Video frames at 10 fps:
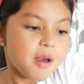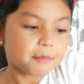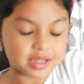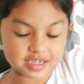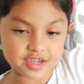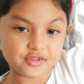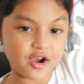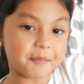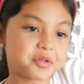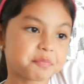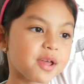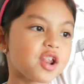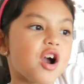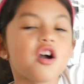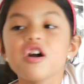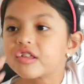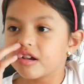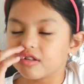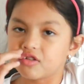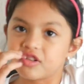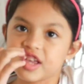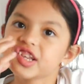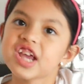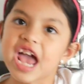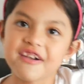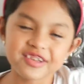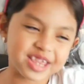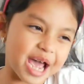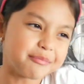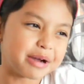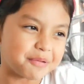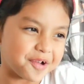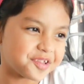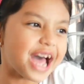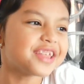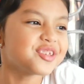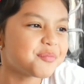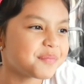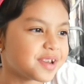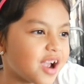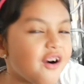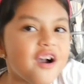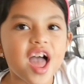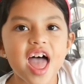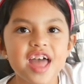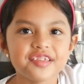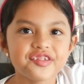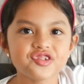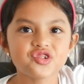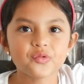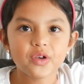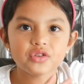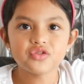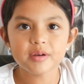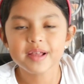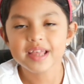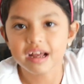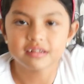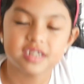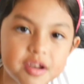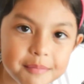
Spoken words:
please subscribe to this video, turn on notification every time I post a new video. And this is Sophia Dreamer, and I'll see you